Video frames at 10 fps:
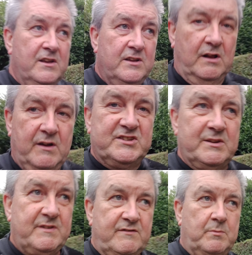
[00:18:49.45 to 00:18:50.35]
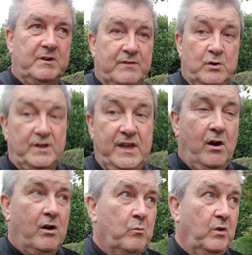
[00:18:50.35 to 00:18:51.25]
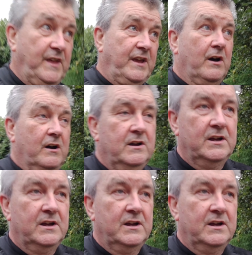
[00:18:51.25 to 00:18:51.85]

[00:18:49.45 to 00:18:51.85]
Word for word: you know, accept everybody for who they are and what they are,